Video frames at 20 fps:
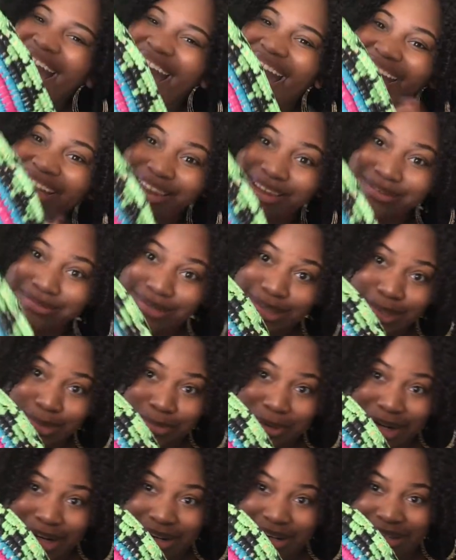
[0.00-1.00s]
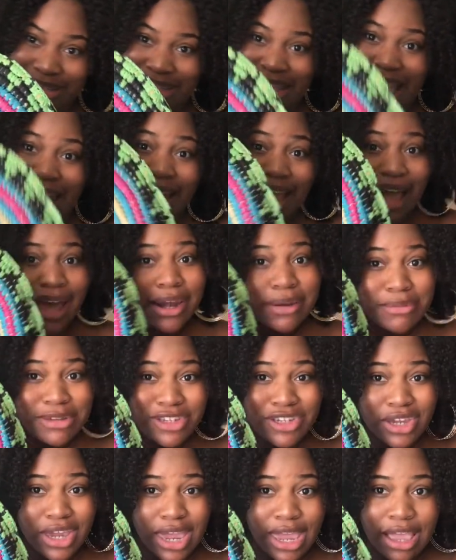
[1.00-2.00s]
I love this purse. I kind of
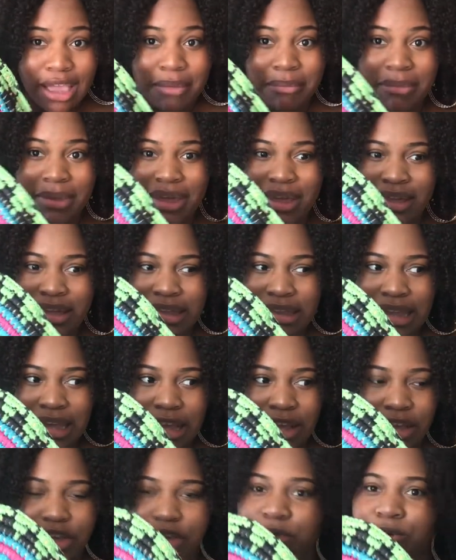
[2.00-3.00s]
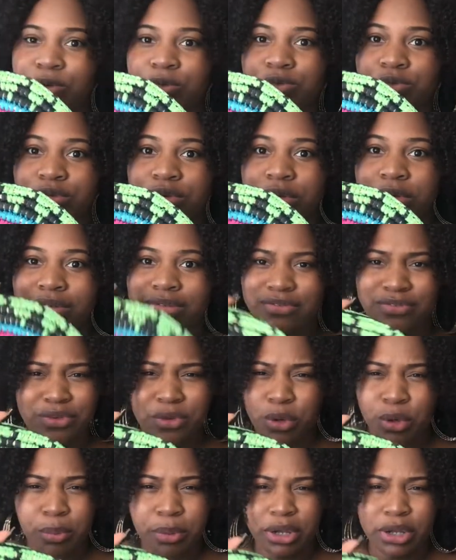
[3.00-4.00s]
wish it came like a huge
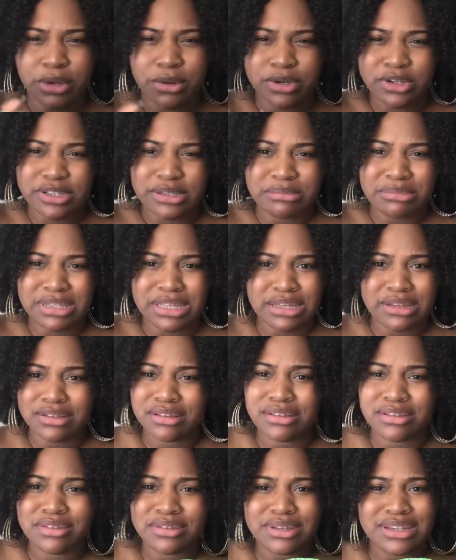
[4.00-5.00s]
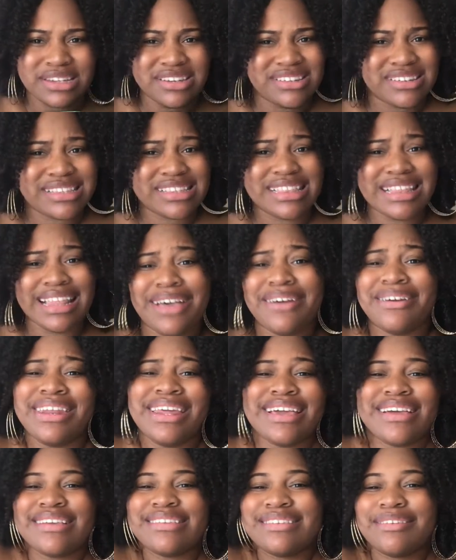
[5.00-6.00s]
floor pillow or something so I could just on
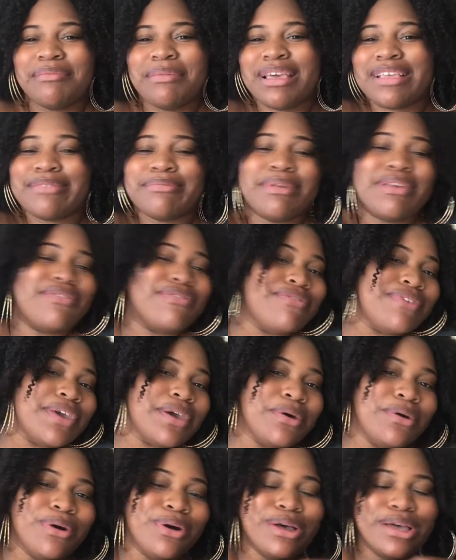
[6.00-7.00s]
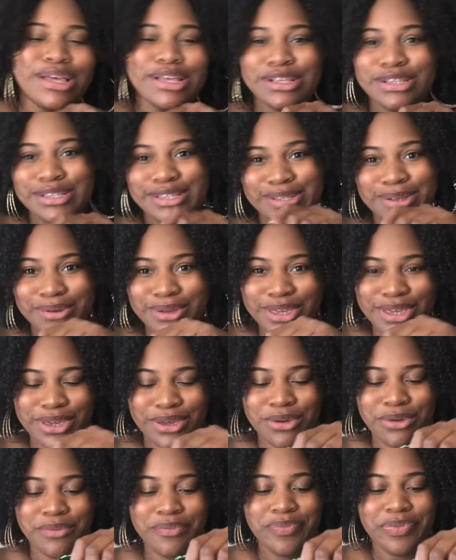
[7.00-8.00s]
it because it makes me feel so
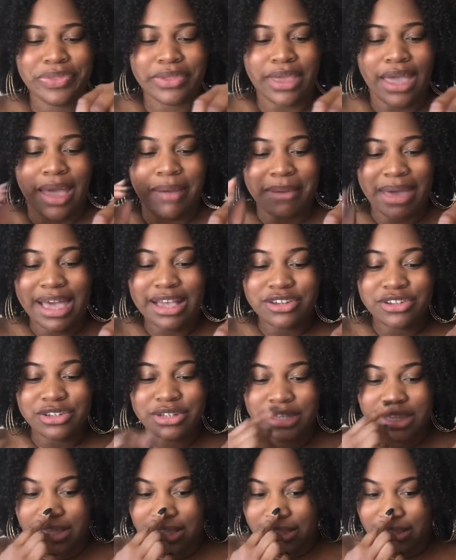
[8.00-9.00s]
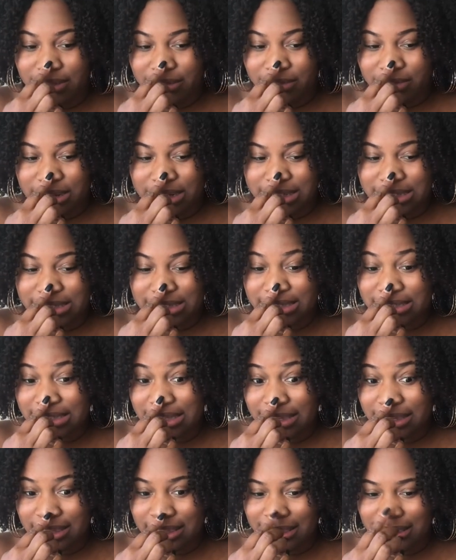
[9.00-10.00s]
cute. I'm actually want to
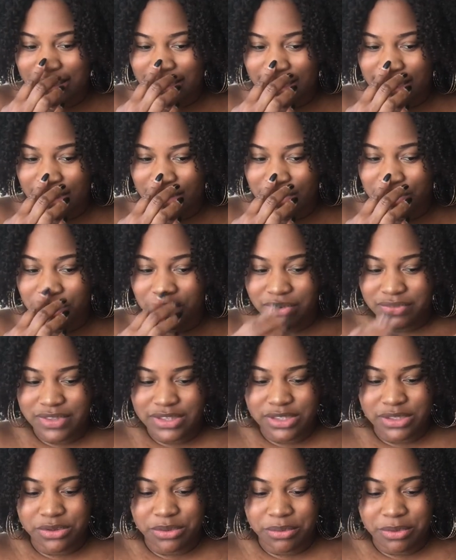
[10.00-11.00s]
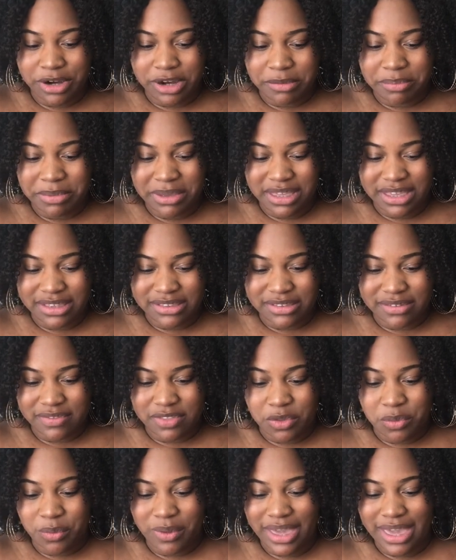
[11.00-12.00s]
see. I don't know if this will work because of
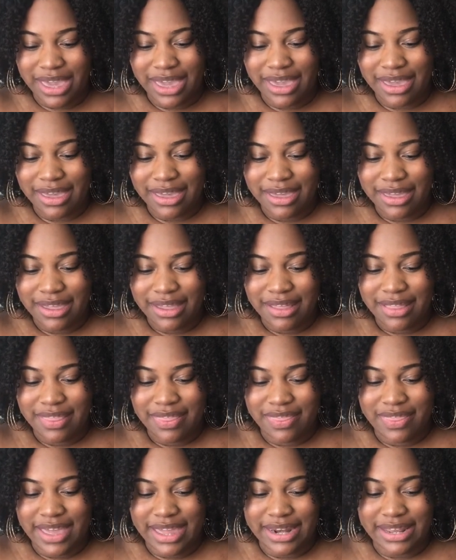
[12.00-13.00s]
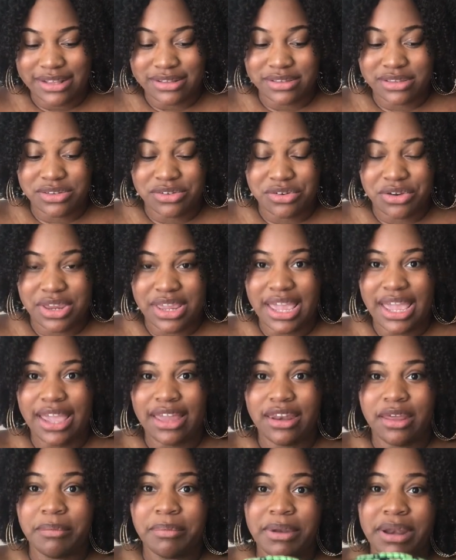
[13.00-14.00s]
the way that it's
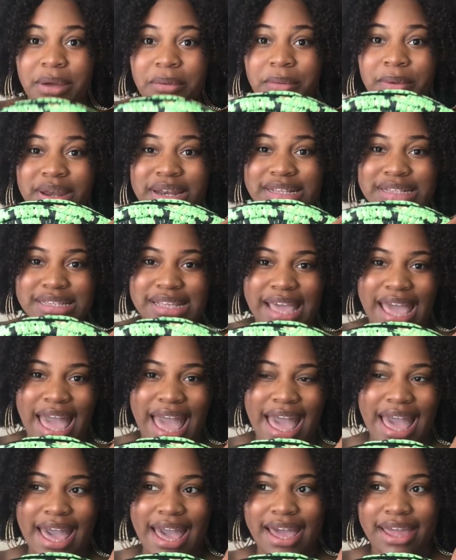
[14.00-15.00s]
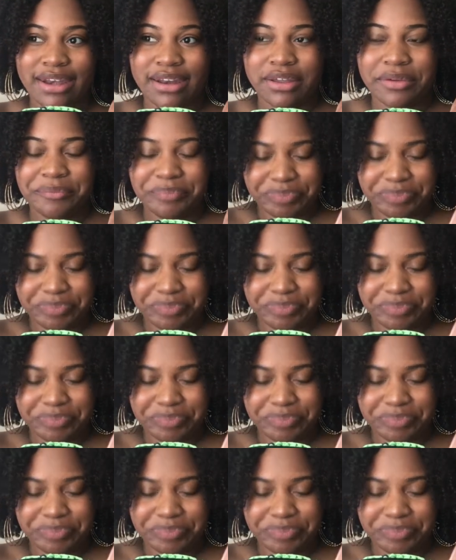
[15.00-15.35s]
created, but I wanted to add